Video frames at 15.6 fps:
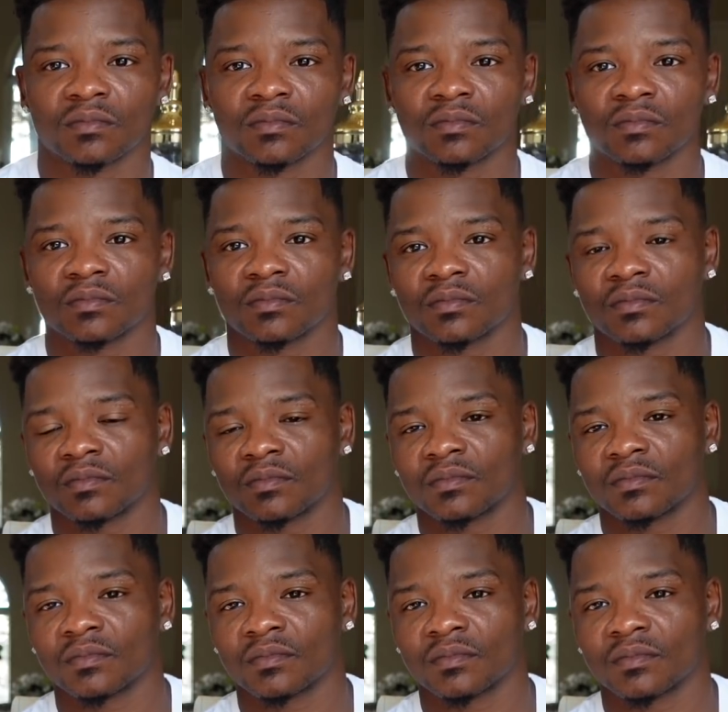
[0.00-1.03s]

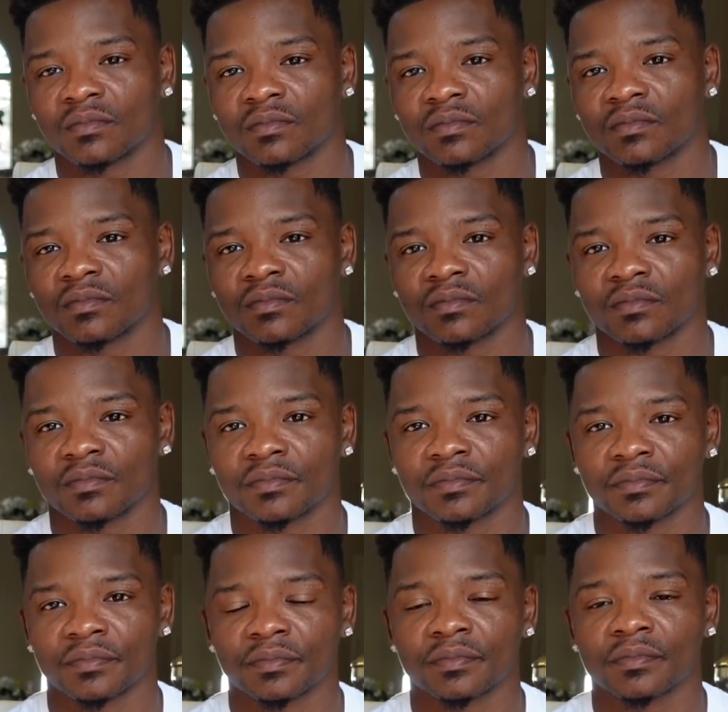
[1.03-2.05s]

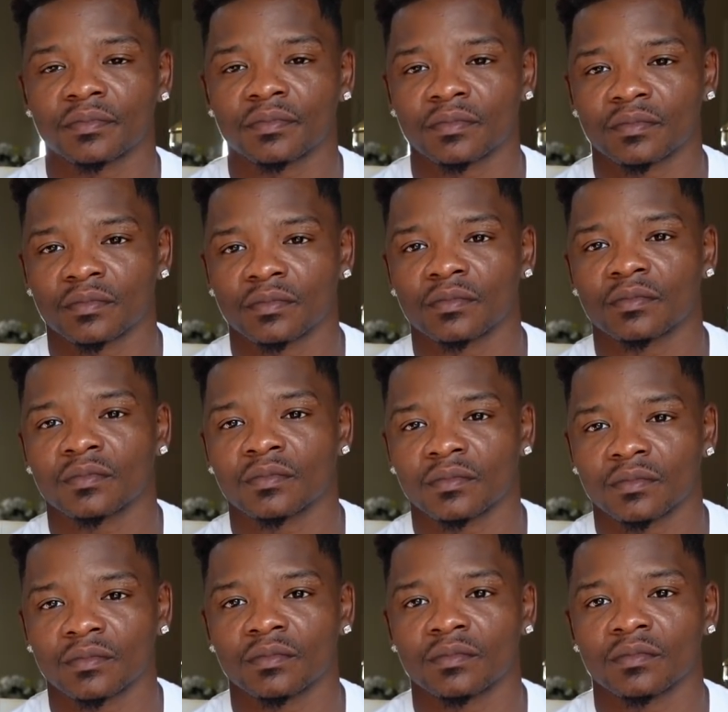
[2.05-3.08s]

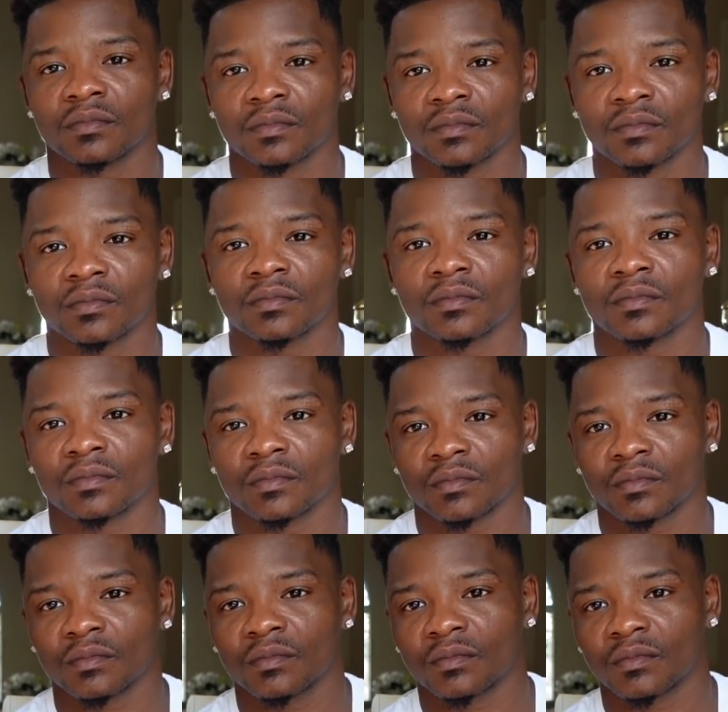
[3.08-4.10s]

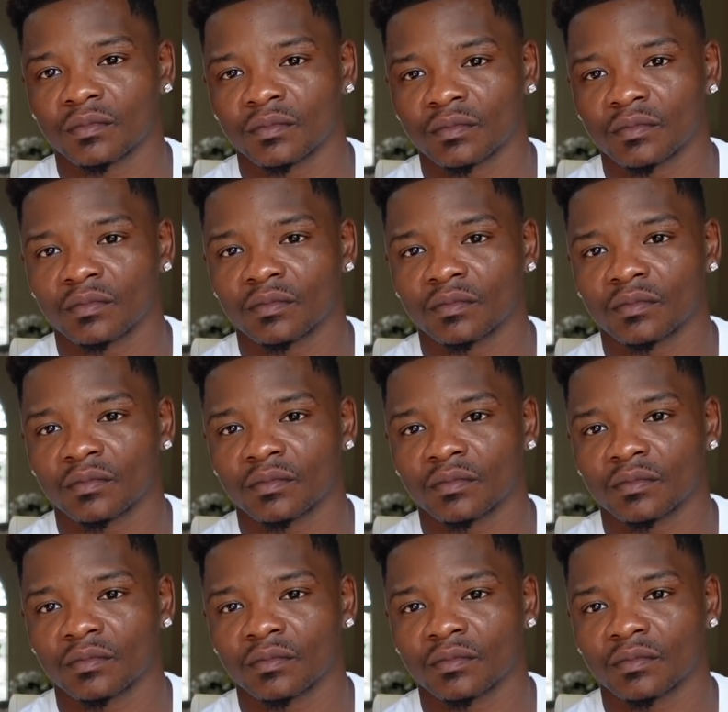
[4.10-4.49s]
No words are spoken by the person on screen.